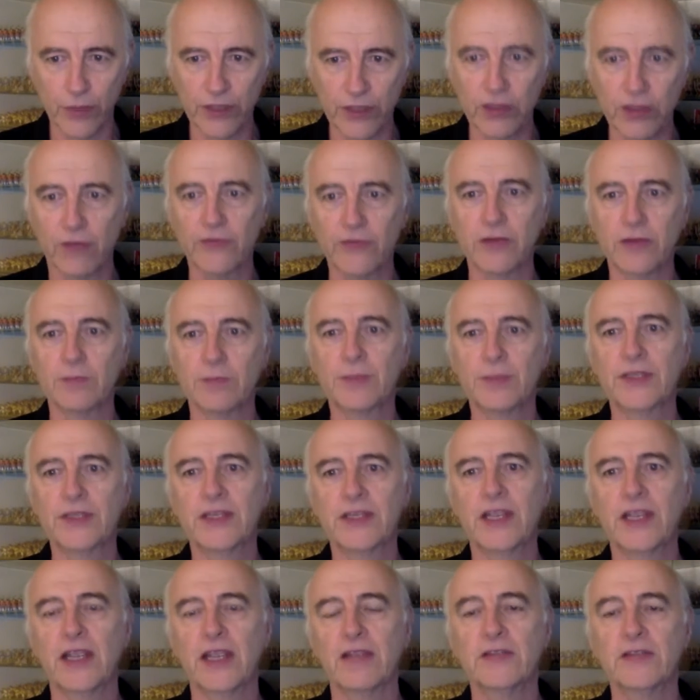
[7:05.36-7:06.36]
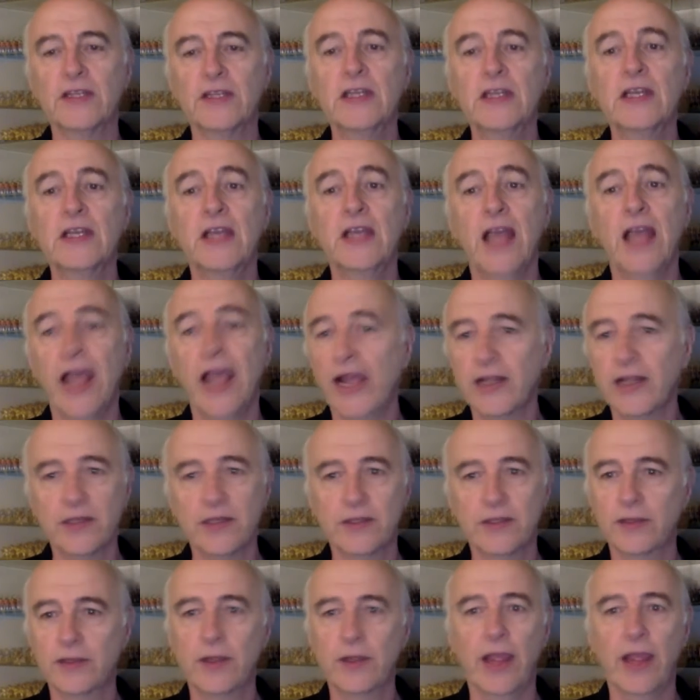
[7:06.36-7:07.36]
often perceived,
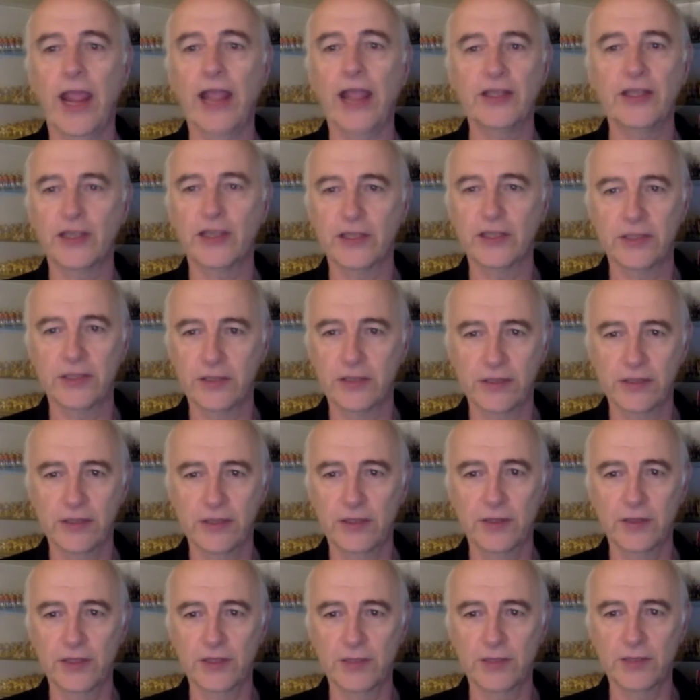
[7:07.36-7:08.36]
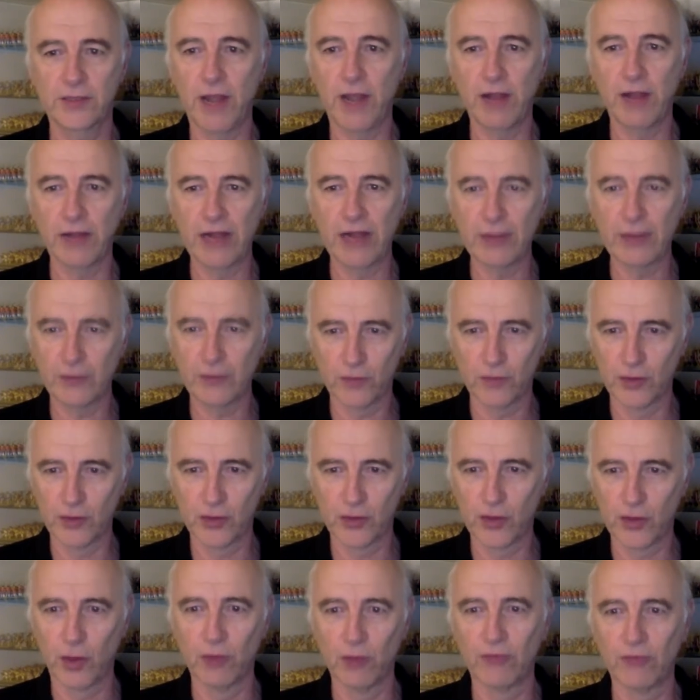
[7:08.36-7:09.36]
and it just spiraled out of
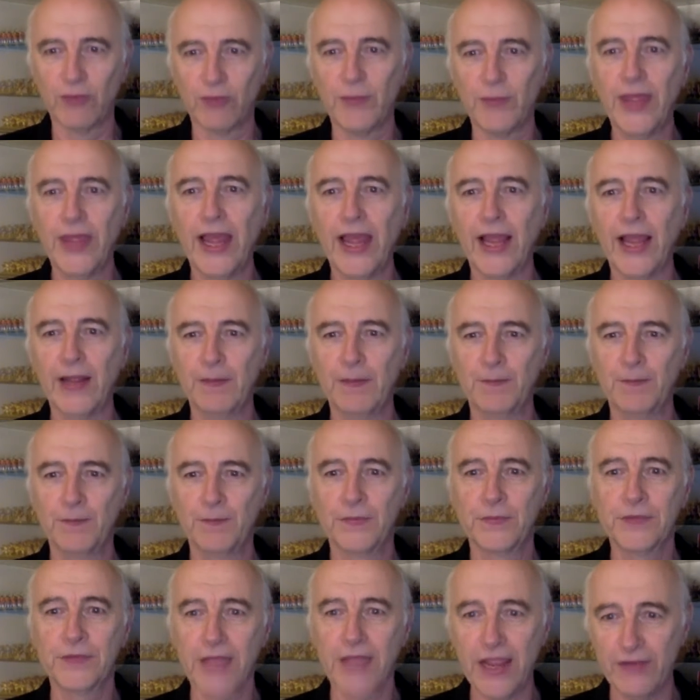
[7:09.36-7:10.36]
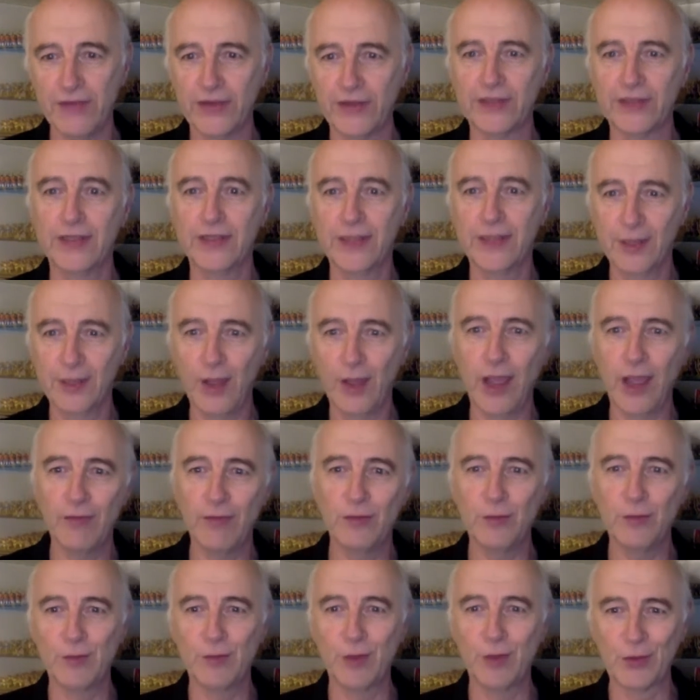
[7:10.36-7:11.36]
control from there. David, have
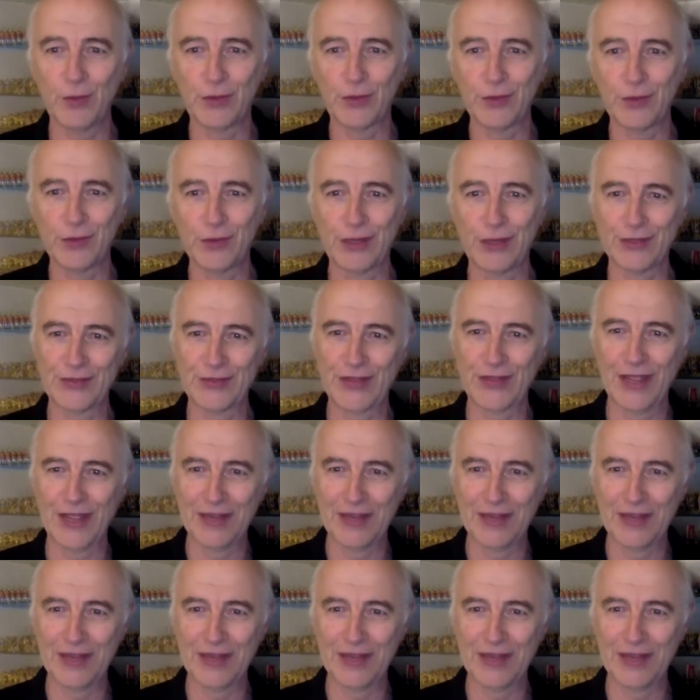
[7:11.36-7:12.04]
you more you'd like to say?